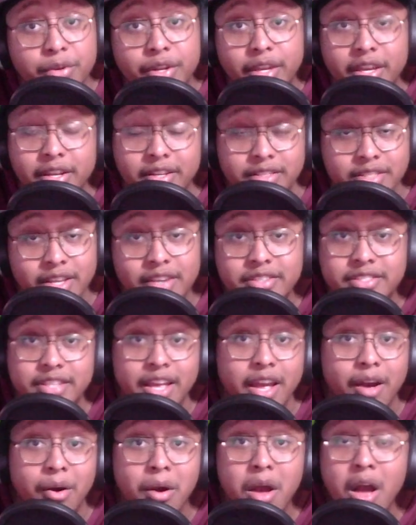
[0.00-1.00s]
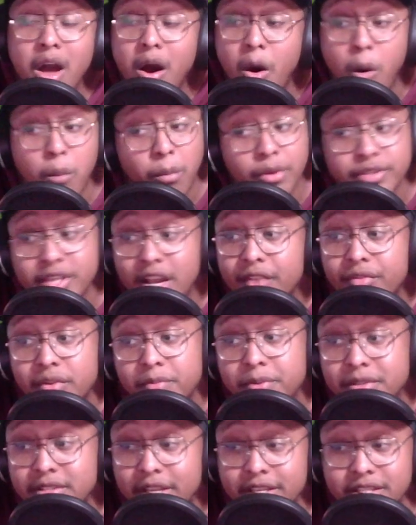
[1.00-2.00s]
to get a touchdown almost every
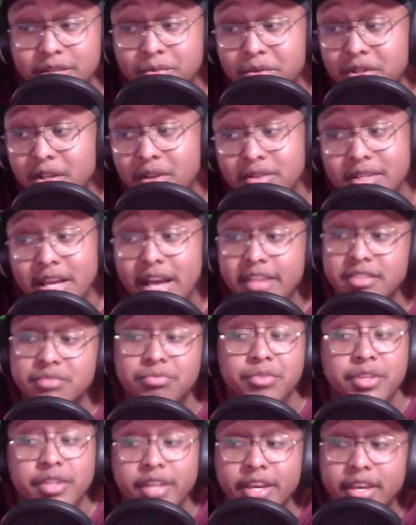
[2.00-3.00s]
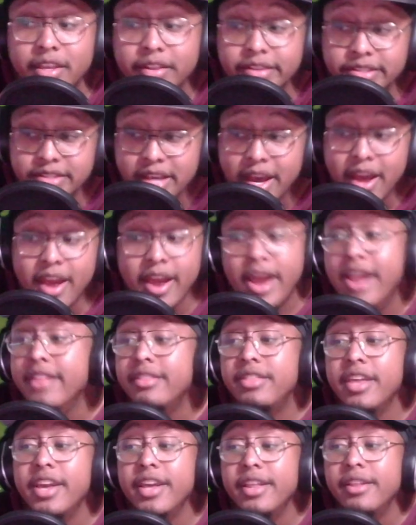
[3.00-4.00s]
possession with those guys. ridiculous.
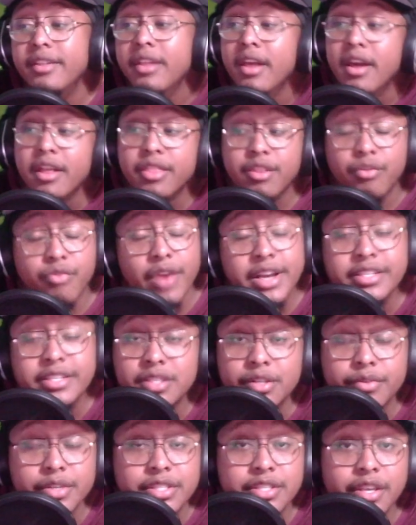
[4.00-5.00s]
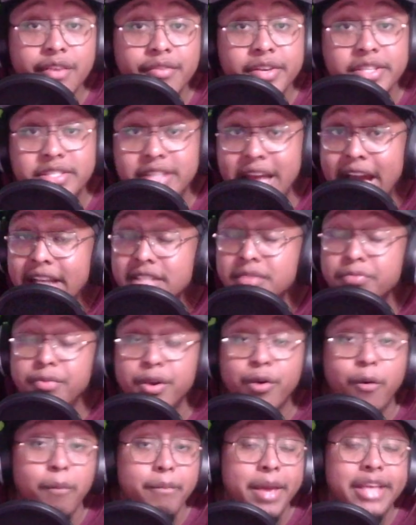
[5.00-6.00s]
And then the rest of the receivers, Dax
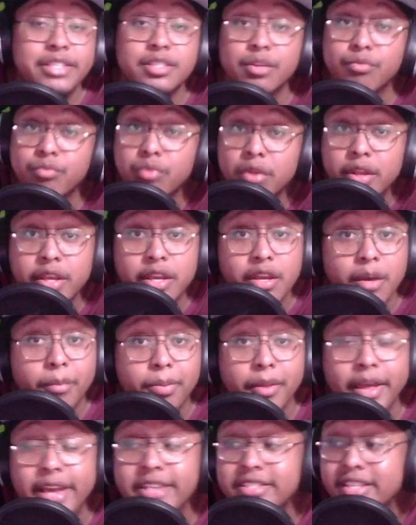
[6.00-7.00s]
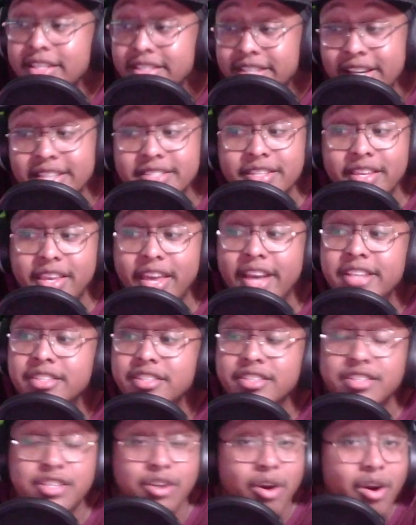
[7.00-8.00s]
Milne made some really good plays, contested
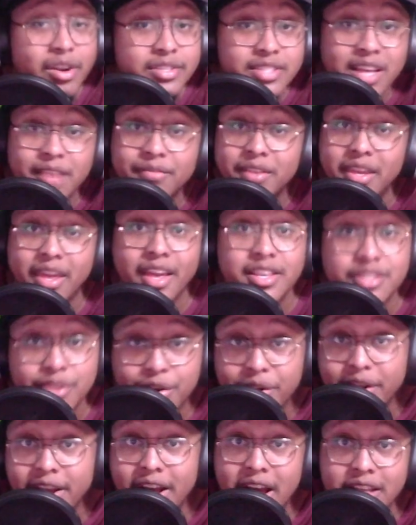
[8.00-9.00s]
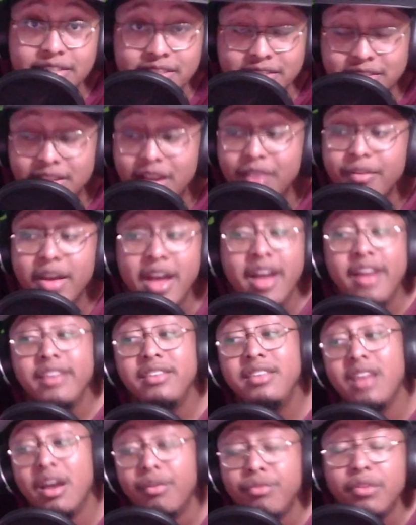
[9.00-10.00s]
catches, yards after catch, all kinds of stuff.
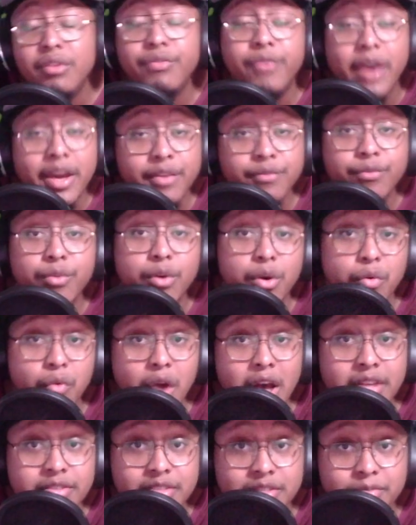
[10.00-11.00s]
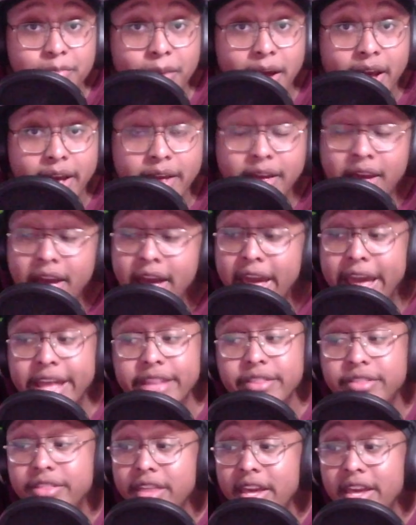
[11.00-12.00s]
Definitely fighting for a roster spot.
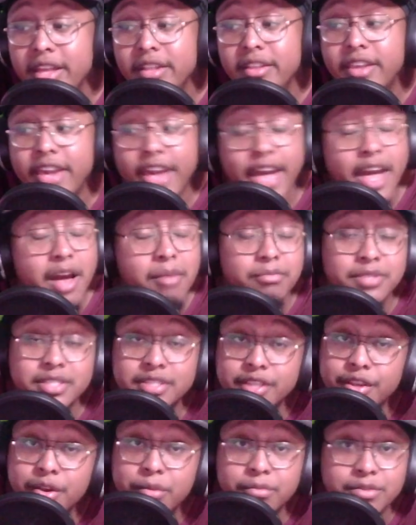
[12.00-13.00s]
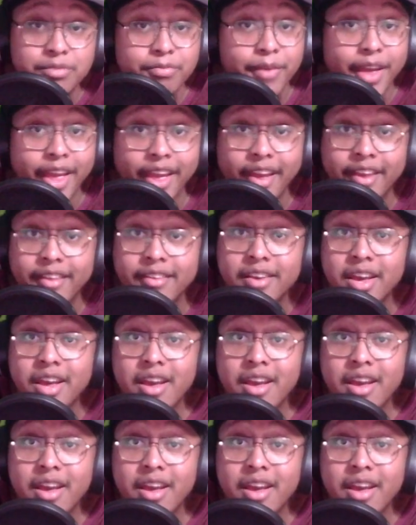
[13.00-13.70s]
And then Cam Sims, man